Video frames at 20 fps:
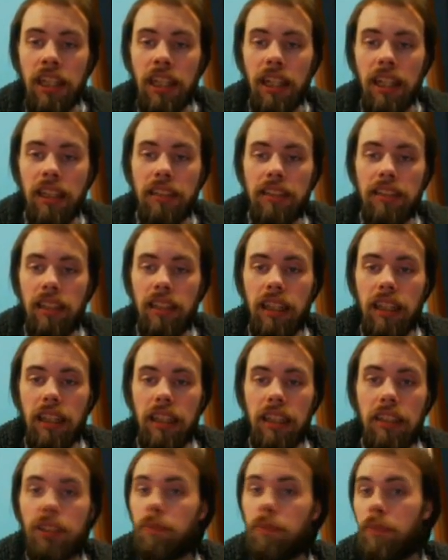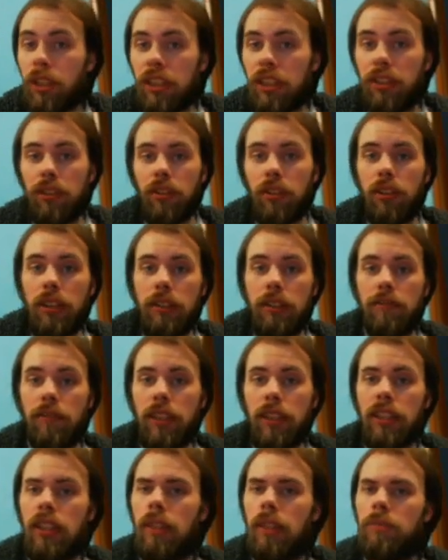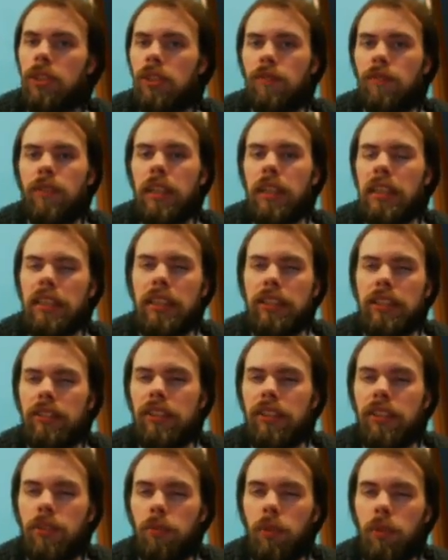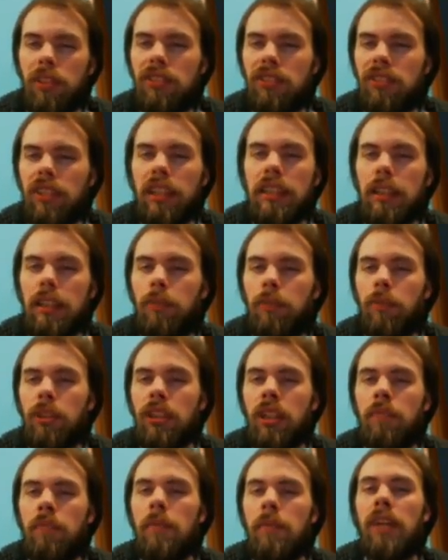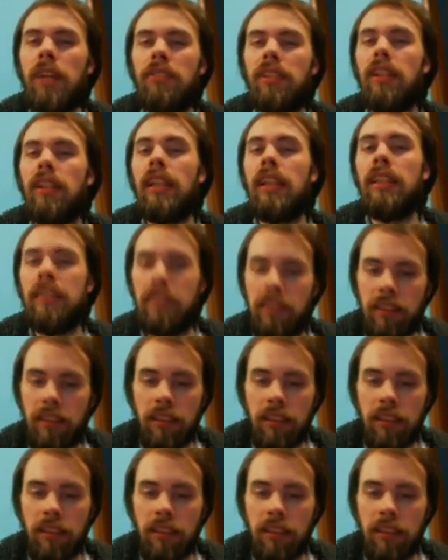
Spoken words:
And it's a pretty good looking figure. I'm just very curious what set it would come out in.